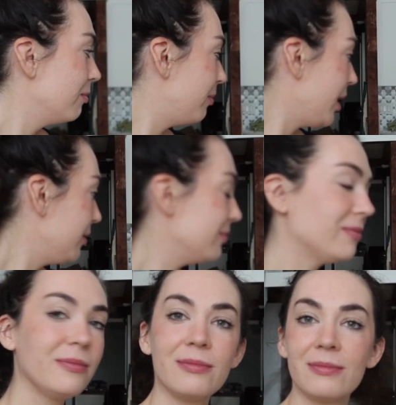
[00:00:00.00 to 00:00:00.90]
But
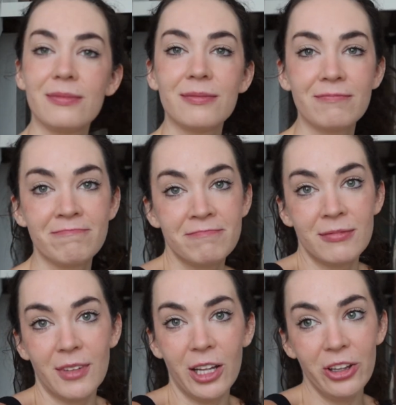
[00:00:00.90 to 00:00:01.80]

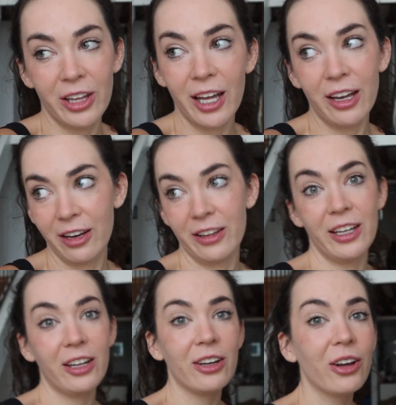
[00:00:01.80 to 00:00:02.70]
other than that,
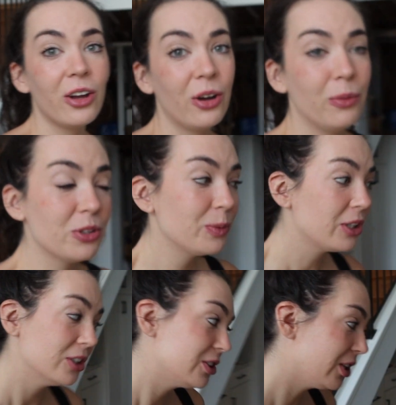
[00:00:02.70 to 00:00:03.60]
I think we should be
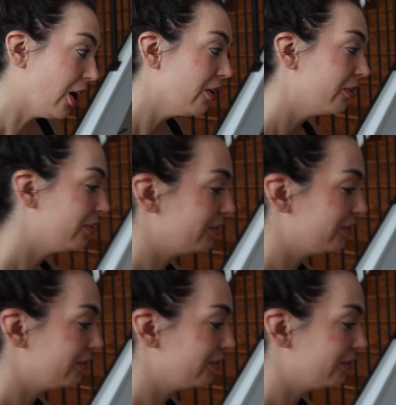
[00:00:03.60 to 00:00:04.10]
good to go.